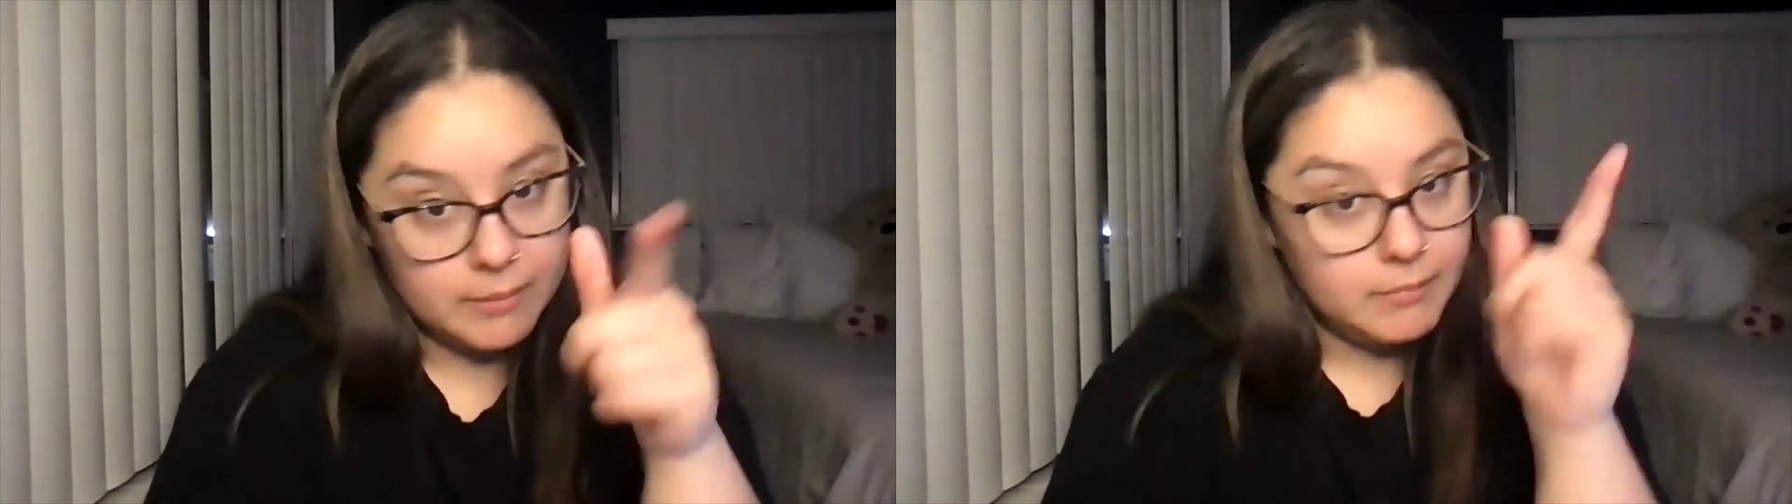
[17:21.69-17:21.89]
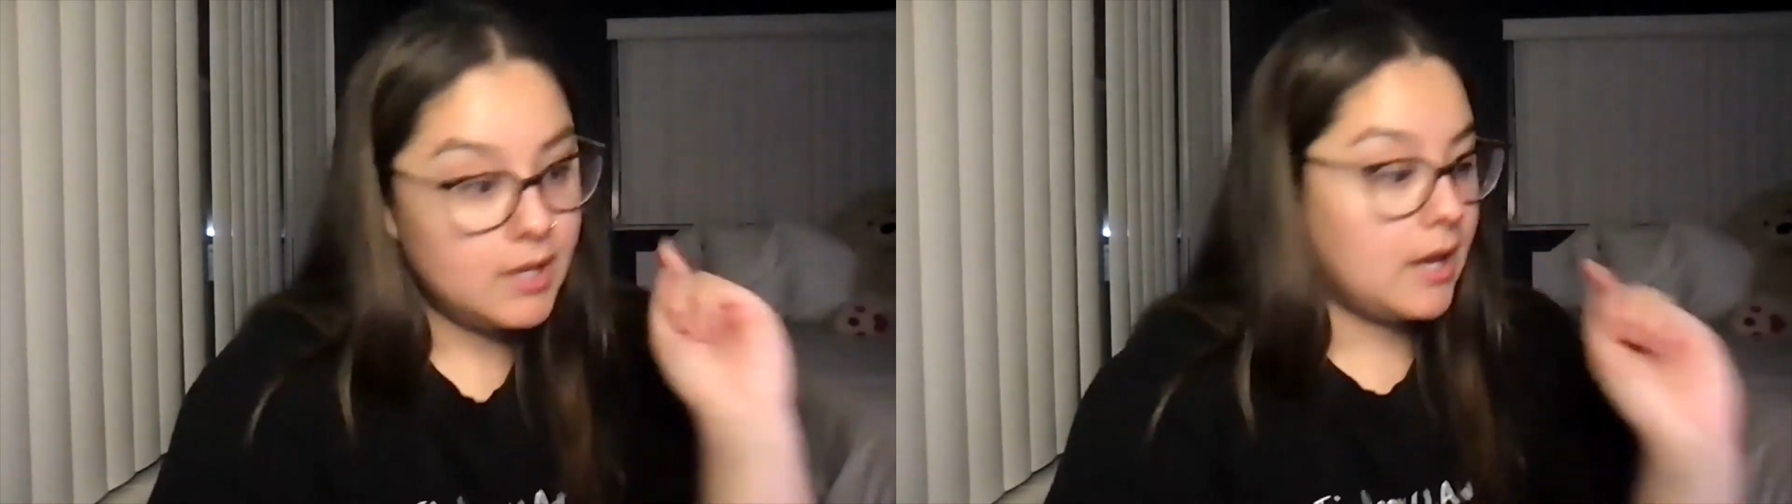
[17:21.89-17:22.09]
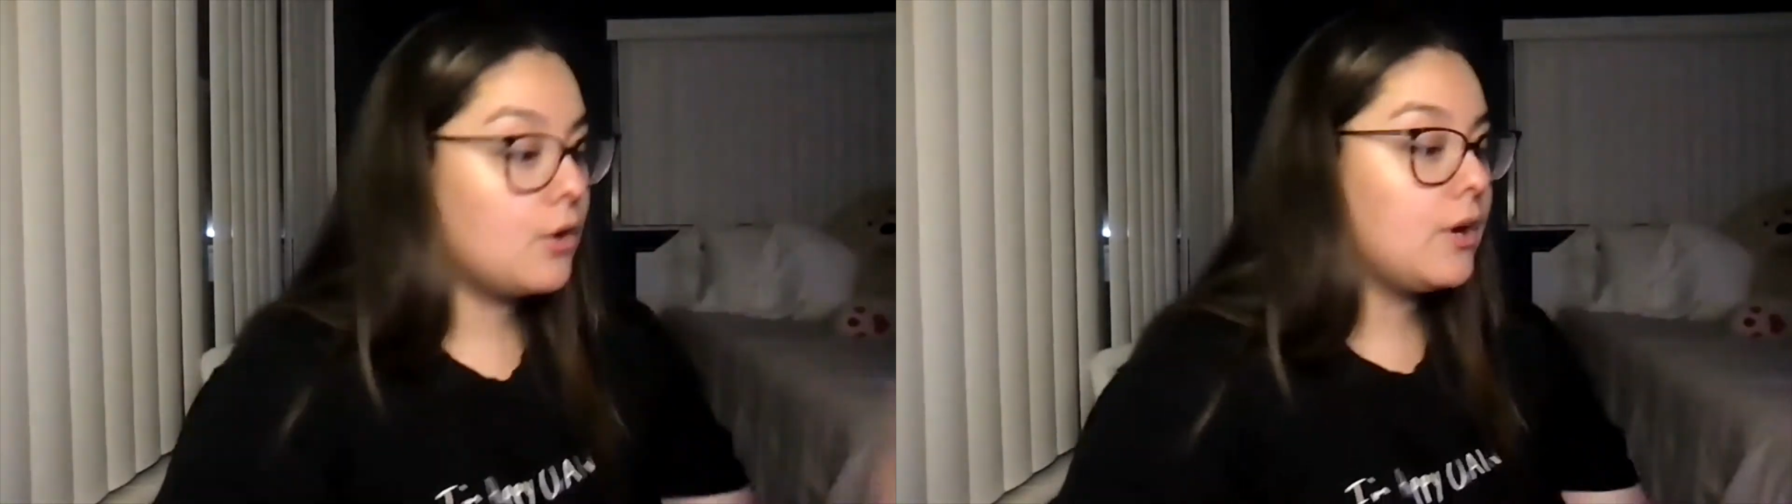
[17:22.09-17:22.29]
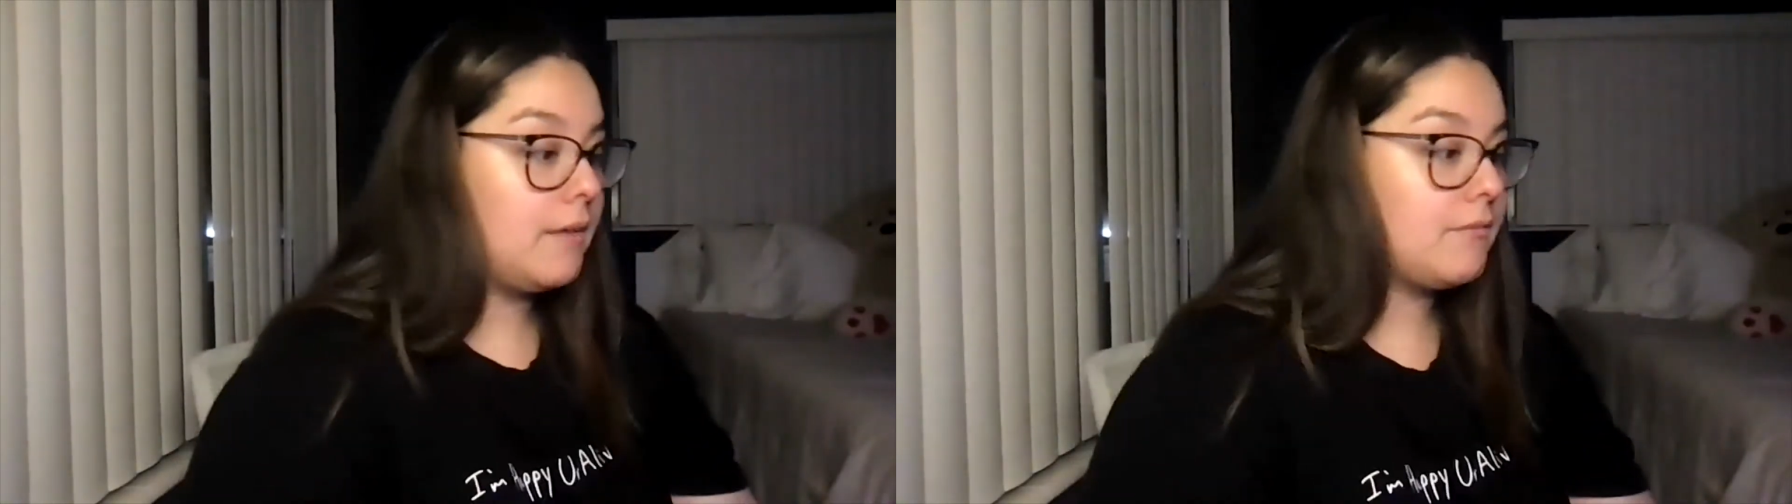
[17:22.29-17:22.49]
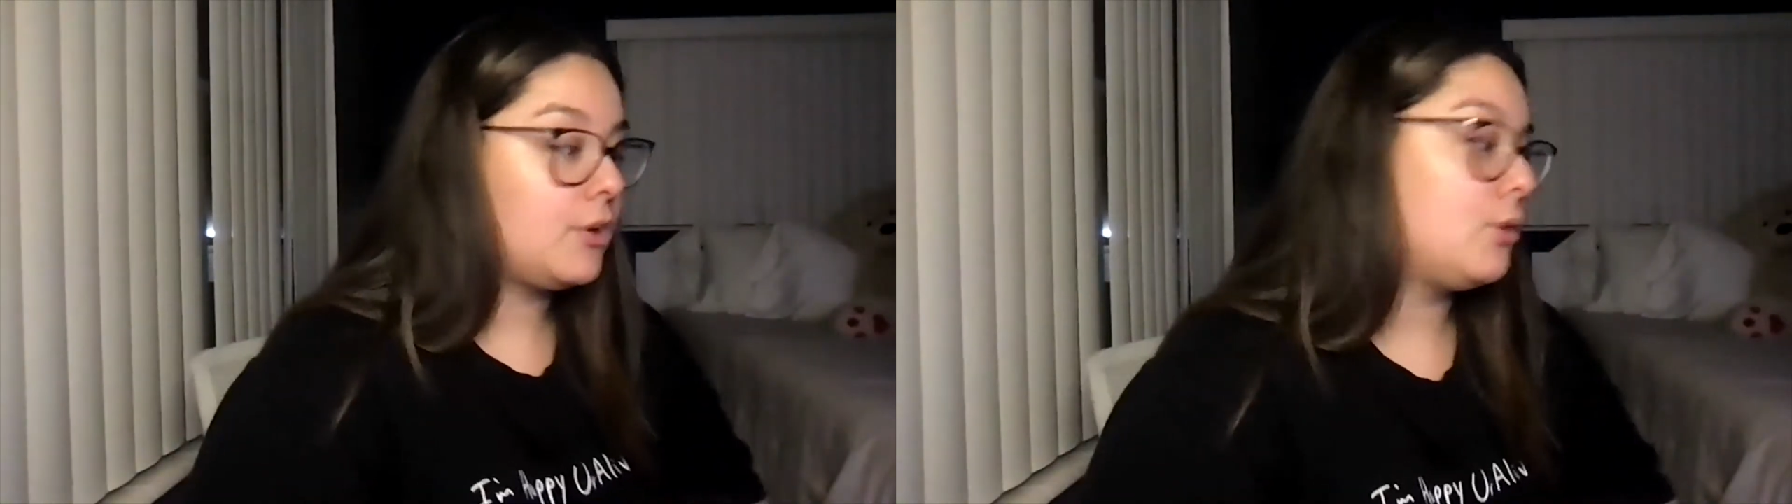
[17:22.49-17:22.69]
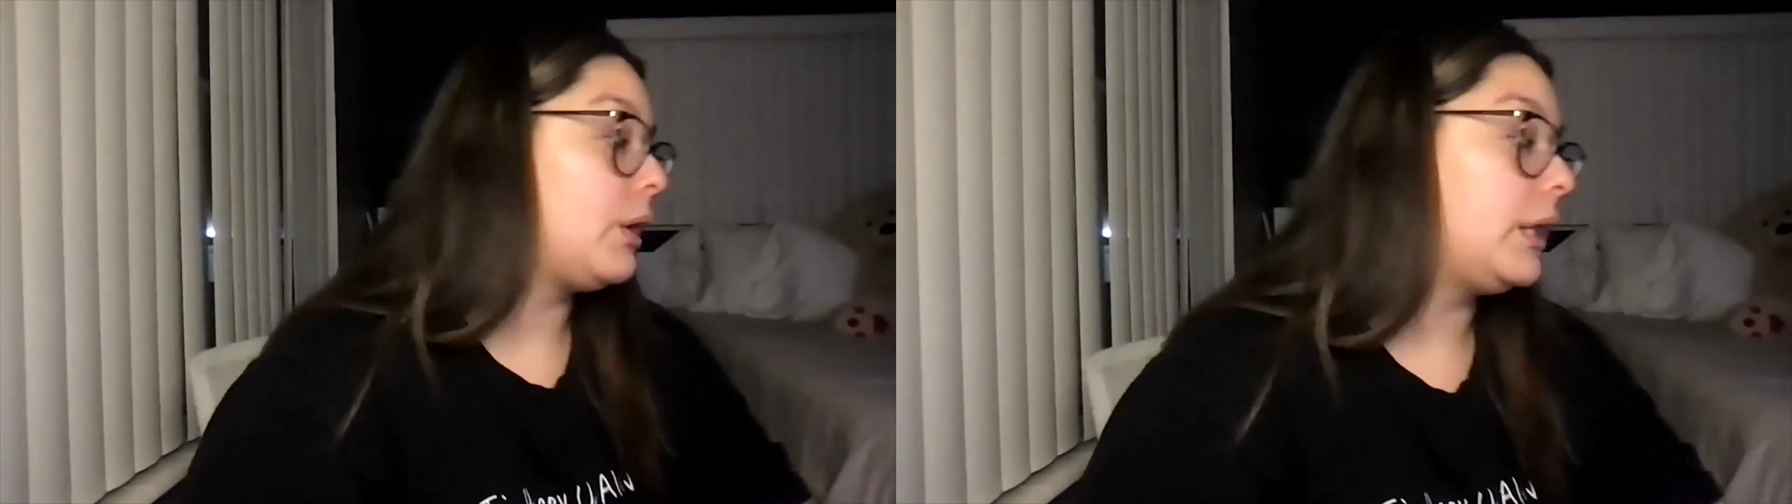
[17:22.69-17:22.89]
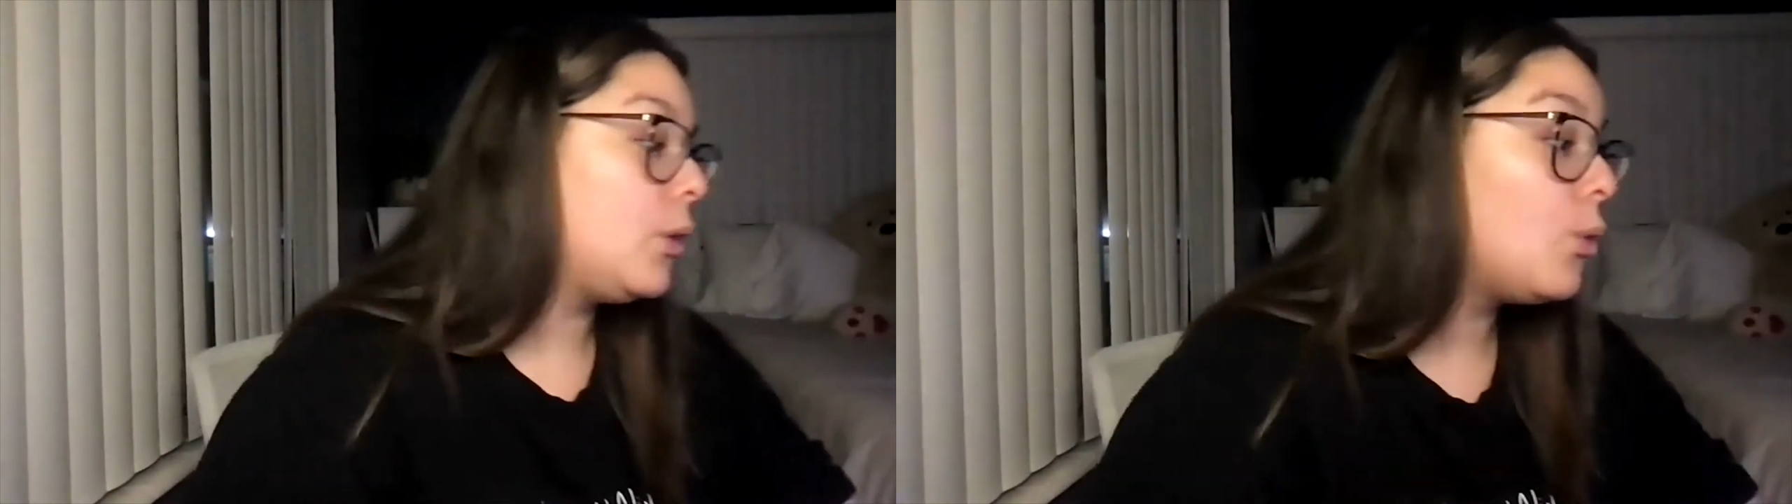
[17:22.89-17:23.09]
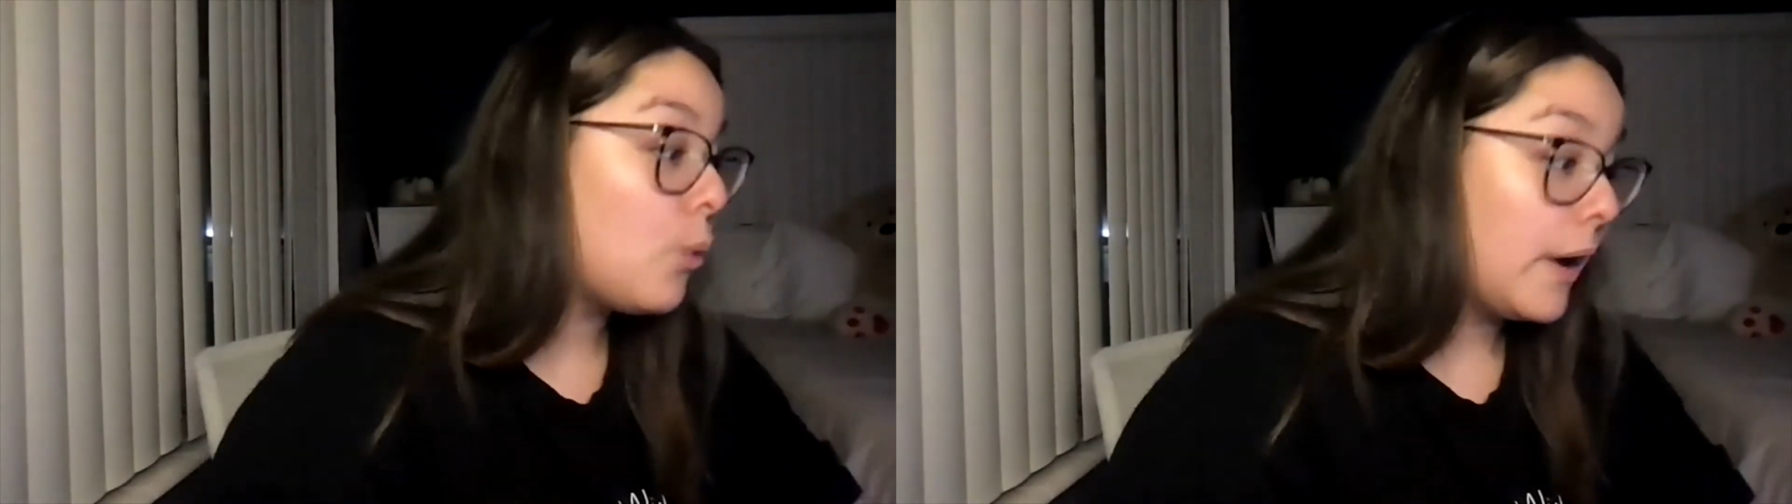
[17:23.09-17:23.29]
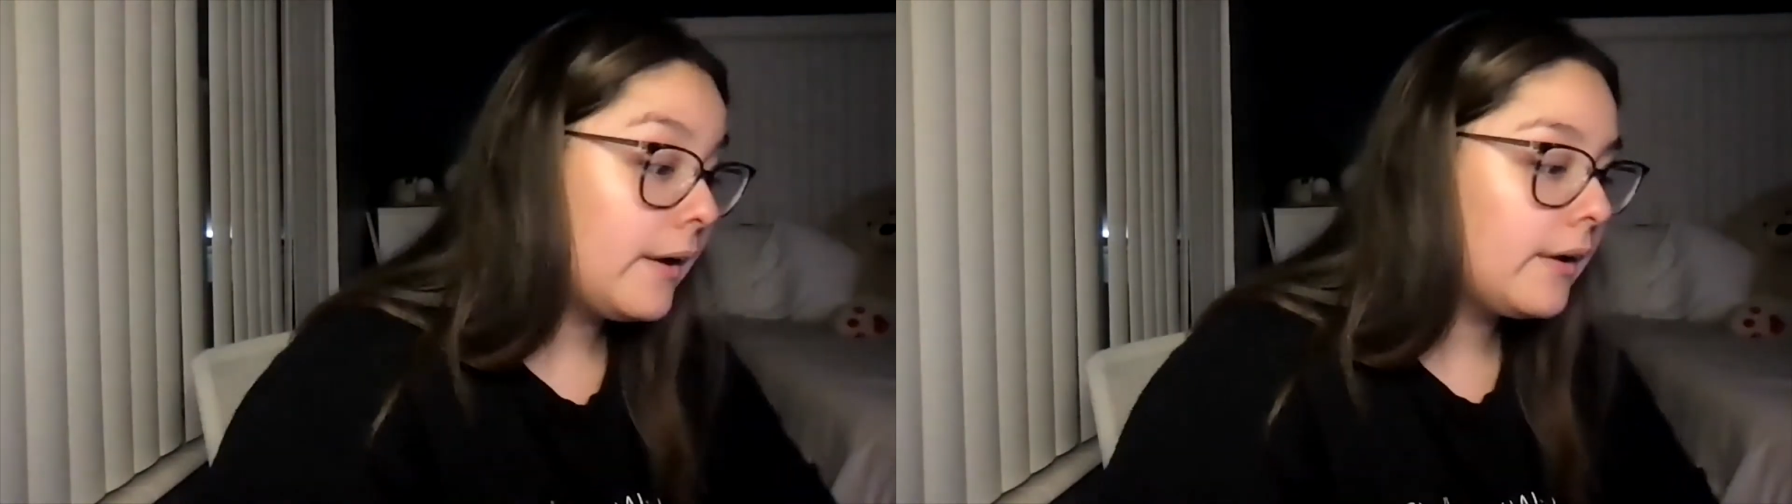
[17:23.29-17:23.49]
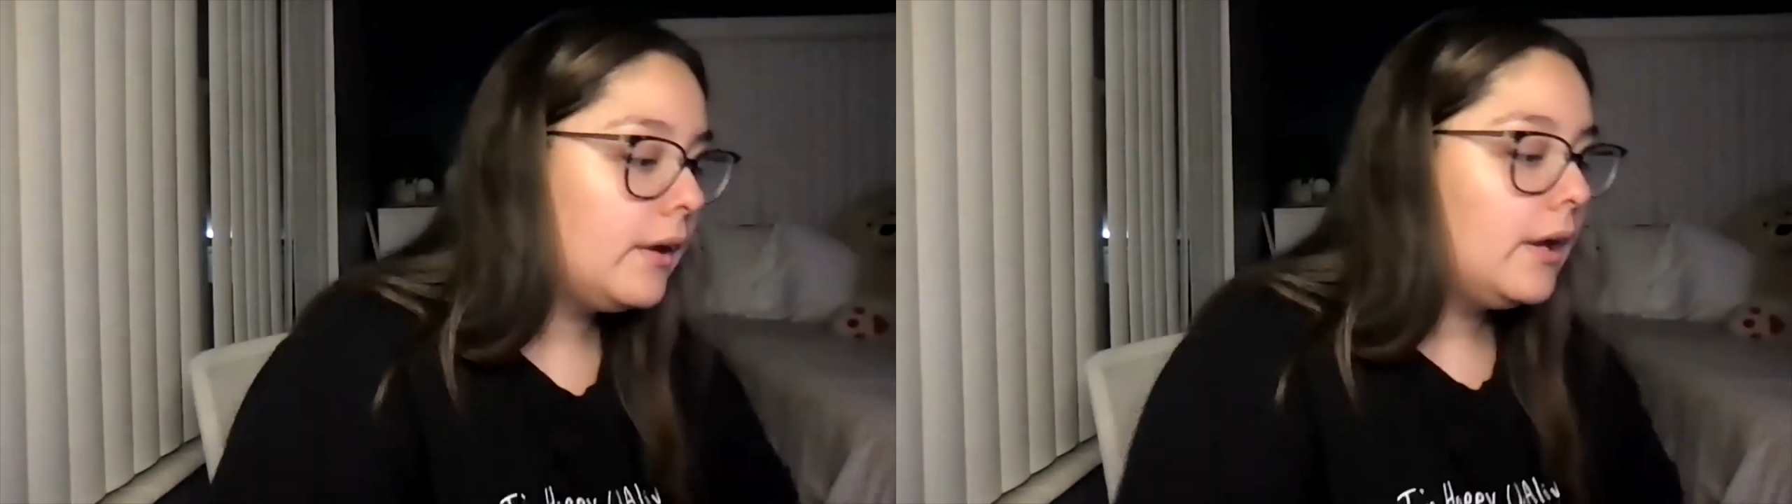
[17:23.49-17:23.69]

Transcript: let me get her name for you really quick.